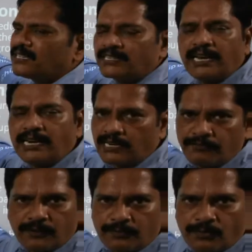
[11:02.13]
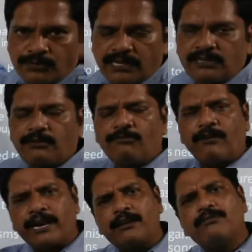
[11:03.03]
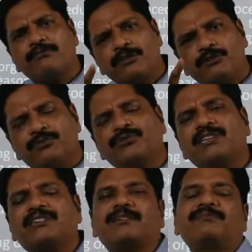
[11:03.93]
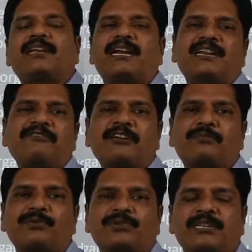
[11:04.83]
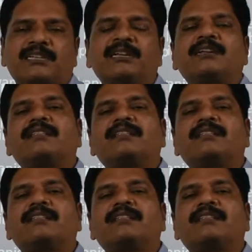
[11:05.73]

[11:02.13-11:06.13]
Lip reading: is a scientific process. Whenever we use this term scientific process,